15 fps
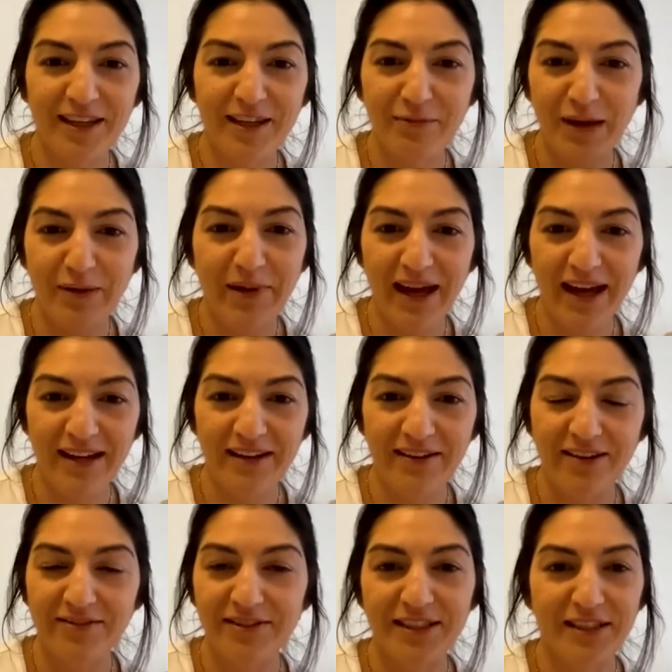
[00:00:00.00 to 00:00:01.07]
in my bed and
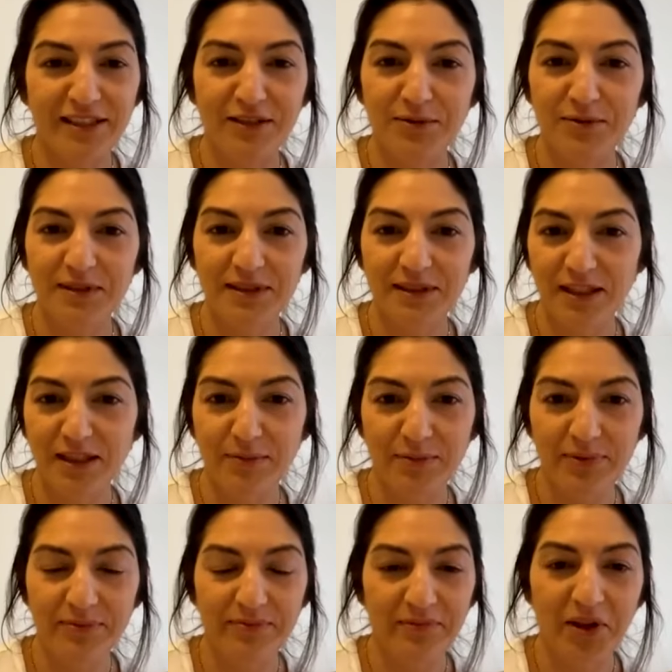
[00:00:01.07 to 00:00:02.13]
obviously you sleep
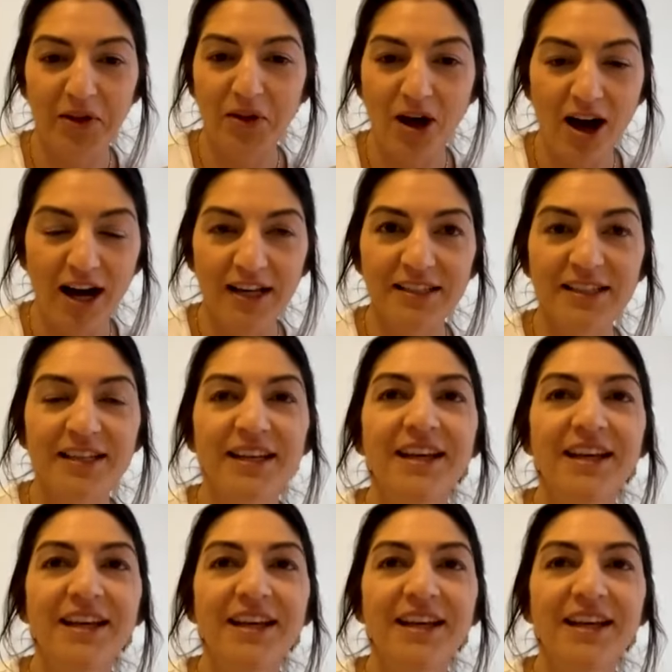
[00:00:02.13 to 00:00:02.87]
a lot,